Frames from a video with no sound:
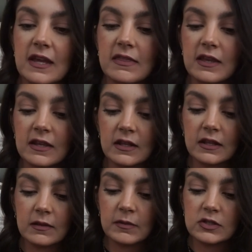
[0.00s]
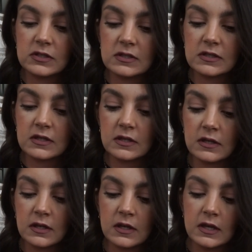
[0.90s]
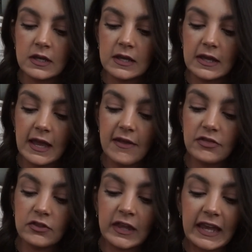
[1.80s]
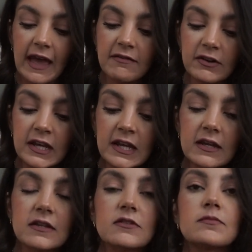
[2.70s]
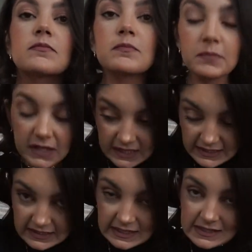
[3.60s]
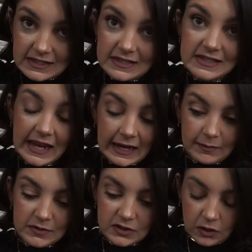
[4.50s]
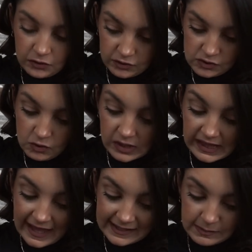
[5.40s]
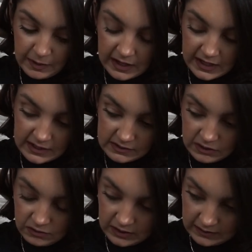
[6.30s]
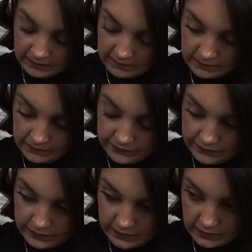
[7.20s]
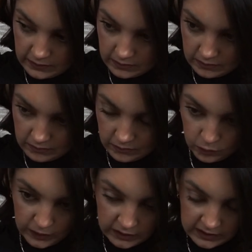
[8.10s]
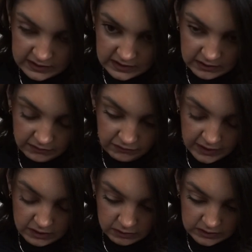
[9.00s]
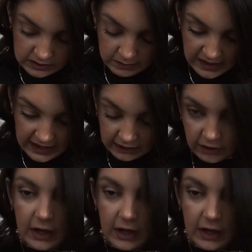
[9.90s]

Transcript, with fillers: And then let me just, and like every piece is the same, so there's no clasp on it, so you can wear this to the front or to the back or